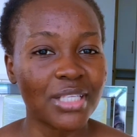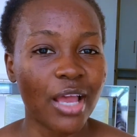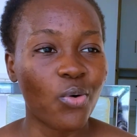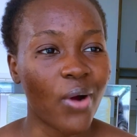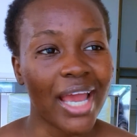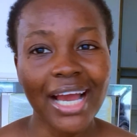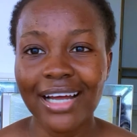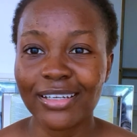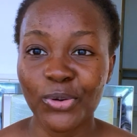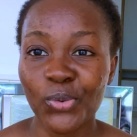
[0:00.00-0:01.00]
like Waec
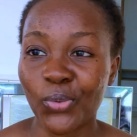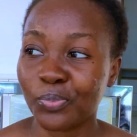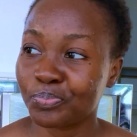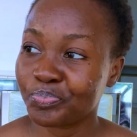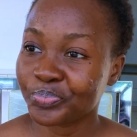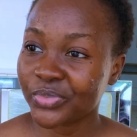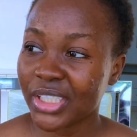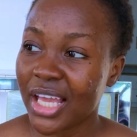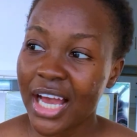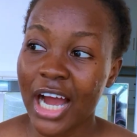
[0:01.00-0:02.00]
and Neco,
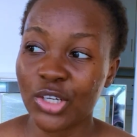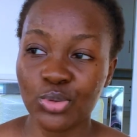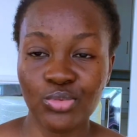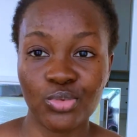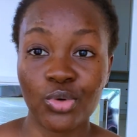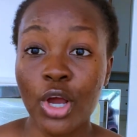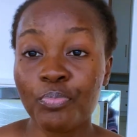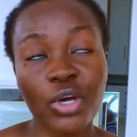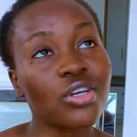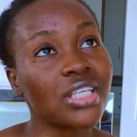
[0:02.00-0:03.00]
I don't know,
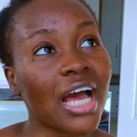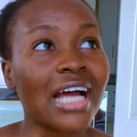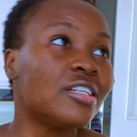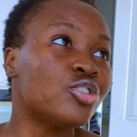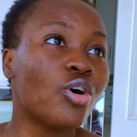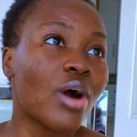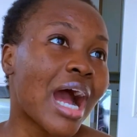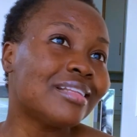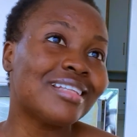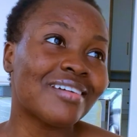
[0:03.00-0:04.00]
because
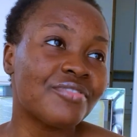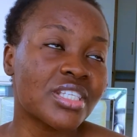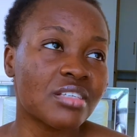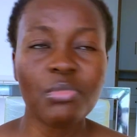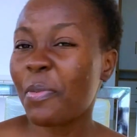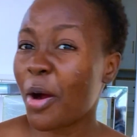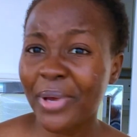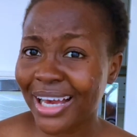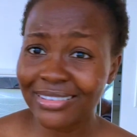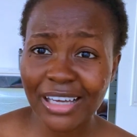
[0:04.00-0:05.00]
under reason, maybe I'll
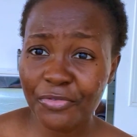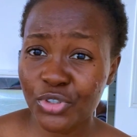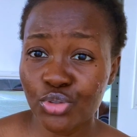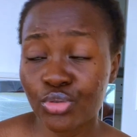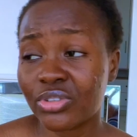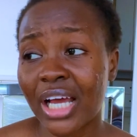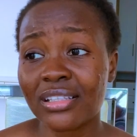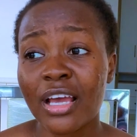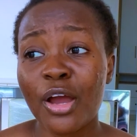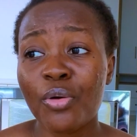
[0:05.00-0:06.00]
make another video that
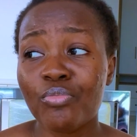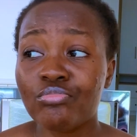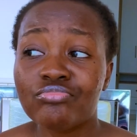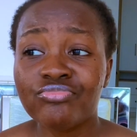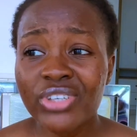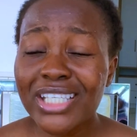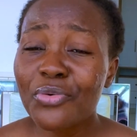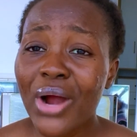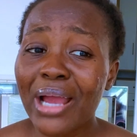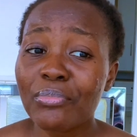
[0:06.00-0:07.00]
reason
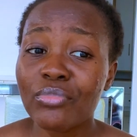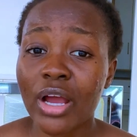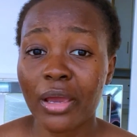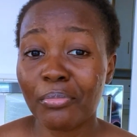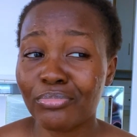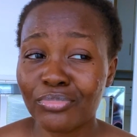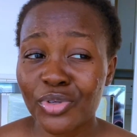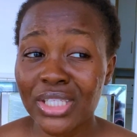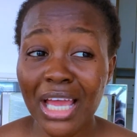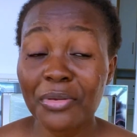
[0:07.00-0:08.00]
why
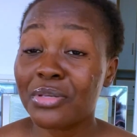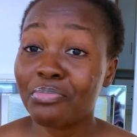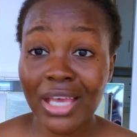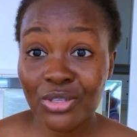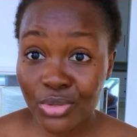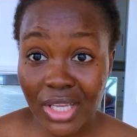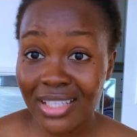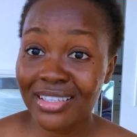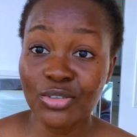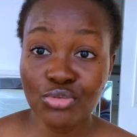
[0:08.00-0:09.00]
most times best
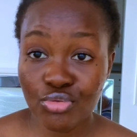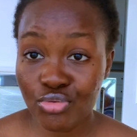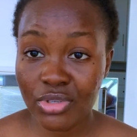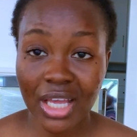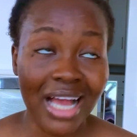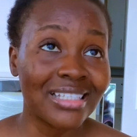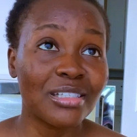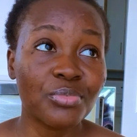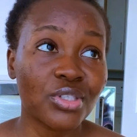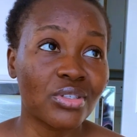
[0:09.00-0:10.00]
students in schools actually
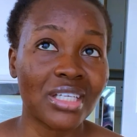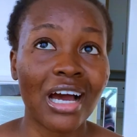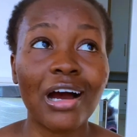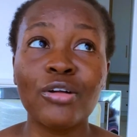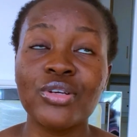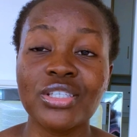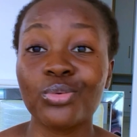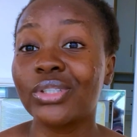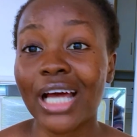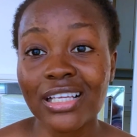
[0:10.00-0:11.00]
be, they are always the
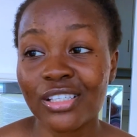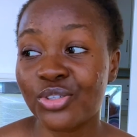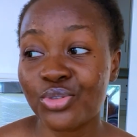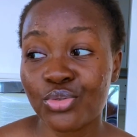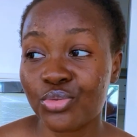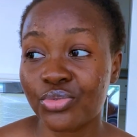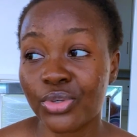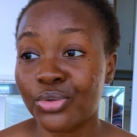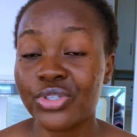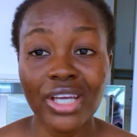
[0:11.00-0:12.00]
one that actually used to
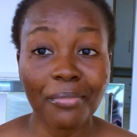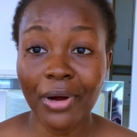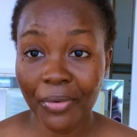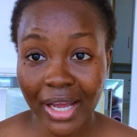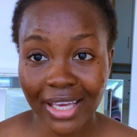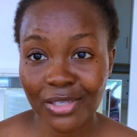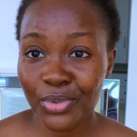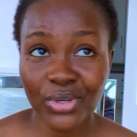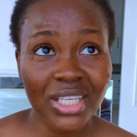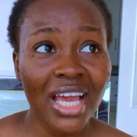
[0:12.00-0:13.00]
fail Jamb and Waec, is
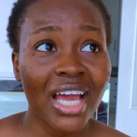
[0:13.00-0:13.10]
because